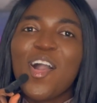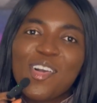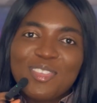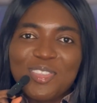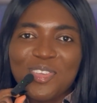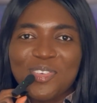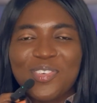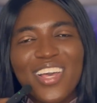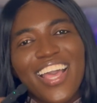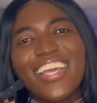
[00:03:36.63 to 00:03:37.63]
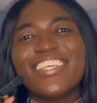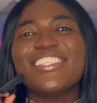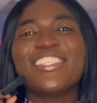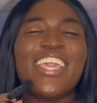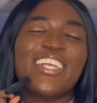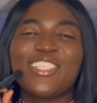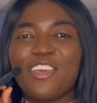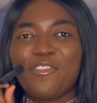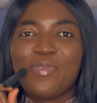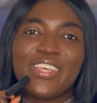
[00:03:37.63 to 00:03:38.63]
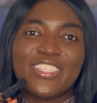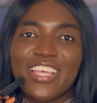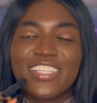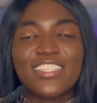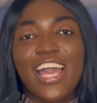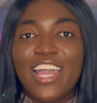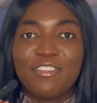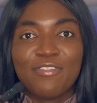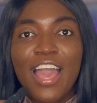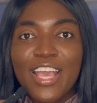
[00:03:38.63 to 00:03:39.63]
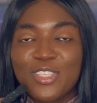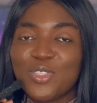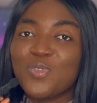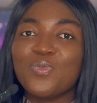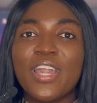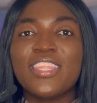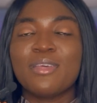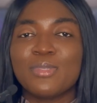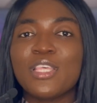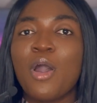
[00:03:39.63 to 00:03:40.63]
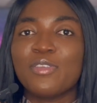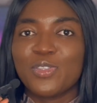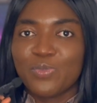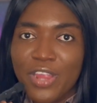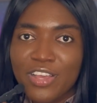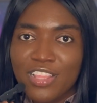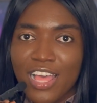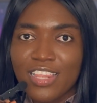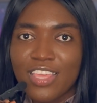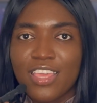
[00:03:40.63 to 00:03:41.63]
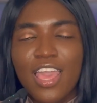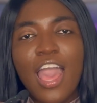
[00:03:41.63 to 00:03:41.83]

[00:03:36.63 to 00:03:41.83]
Also, CHF patients are advised to weigh themselves regularly,